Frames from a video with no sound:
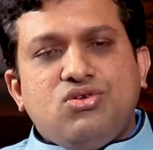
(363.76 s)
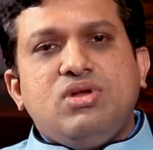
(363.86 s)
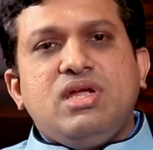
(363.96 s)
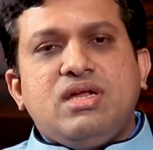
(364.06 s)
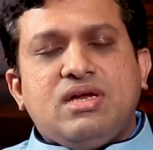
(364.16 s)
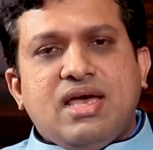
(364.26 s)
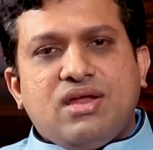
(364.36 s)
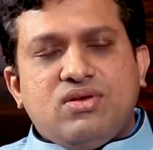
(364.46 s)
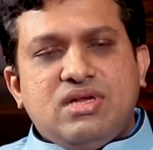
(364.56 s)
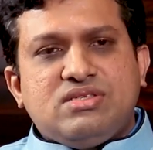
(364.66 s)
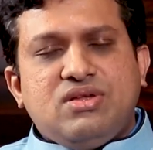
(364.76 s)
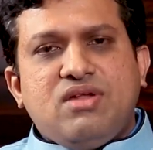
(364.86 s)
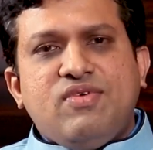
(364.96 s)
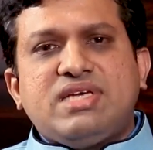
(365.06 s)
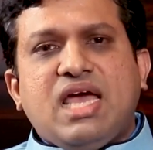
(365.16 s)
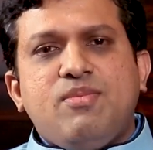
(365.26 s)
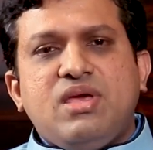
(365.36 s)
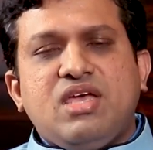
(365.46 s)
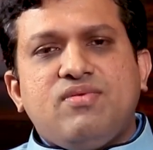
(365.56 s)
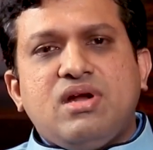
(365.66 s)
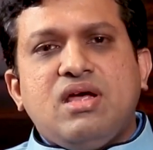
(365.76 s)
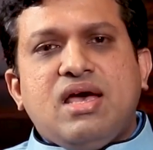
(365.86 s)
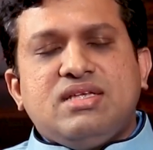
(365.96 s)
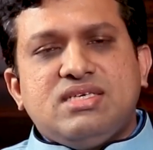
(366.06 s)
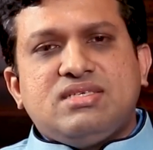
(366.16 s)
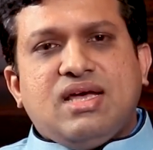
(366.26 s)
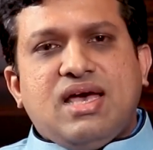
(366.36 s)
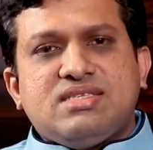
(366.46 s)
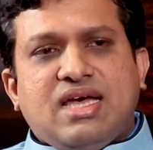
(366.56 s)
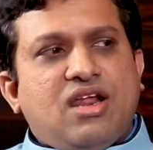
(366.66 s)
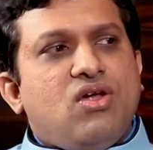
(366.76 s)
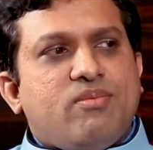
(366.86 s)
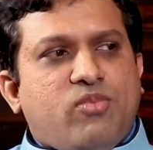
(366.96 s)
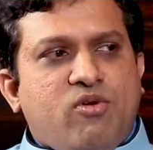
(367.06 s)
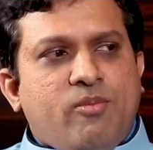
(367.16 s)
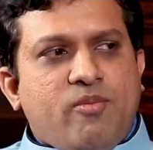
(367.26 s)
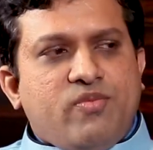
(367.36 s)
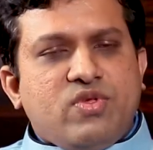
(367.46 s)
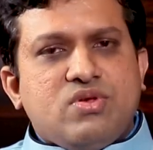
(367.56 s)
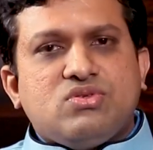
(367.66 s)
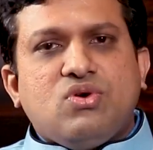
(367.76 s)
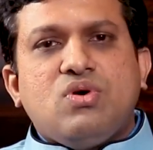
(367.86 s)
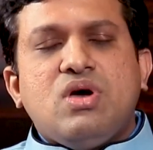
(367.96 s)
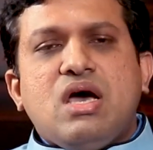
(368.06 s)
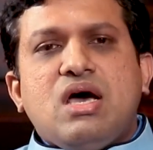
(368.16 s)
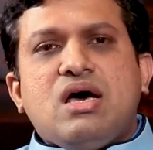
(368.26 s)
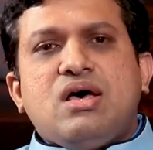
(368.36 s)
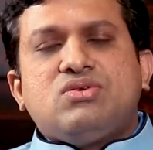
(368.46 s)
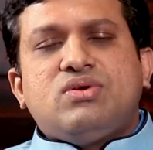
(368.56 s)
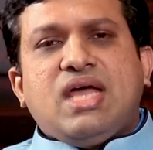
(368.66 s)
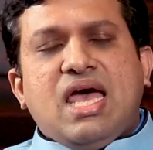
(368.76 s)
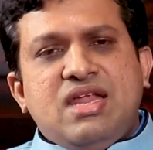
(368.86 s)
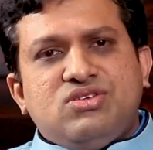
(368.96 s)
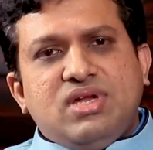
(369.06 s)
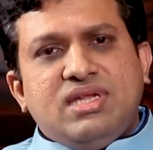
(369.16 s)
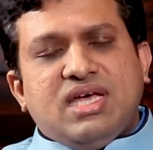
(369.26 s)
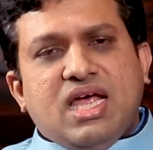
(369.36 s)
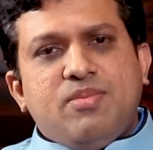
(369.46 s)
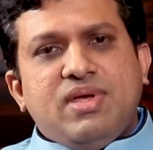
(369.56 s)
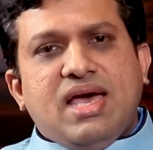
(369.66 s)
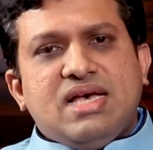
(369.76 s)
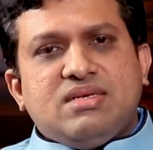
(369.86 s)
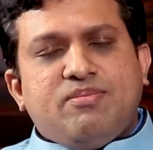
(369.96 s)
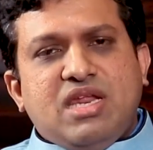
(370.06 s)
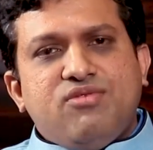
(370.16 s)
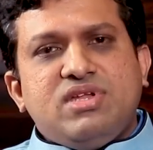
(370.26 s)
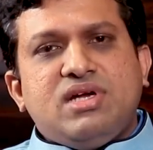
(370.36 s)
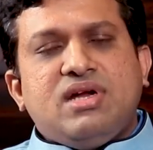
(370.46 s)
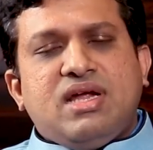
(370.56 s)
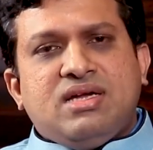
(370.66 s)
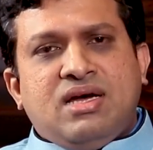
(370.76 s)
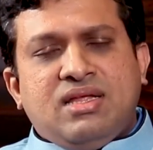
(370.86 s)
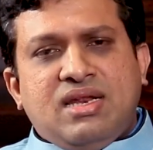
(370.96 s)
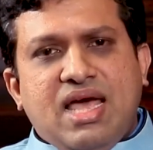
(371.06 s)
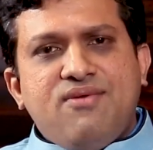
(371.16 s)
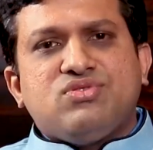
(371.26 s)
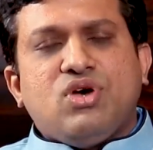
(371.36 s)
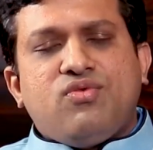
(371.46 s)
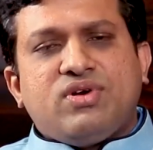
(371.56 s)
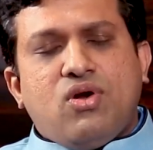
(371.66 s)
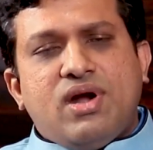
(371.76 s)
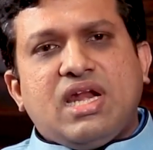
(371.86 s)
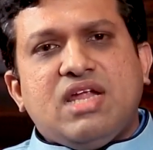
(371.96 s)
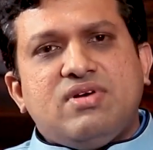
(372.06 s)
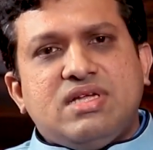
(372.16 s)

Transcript: newly diagnosed insulin, which can be given just as analog problem. So insulin therapy has benefited the lives of chronic liver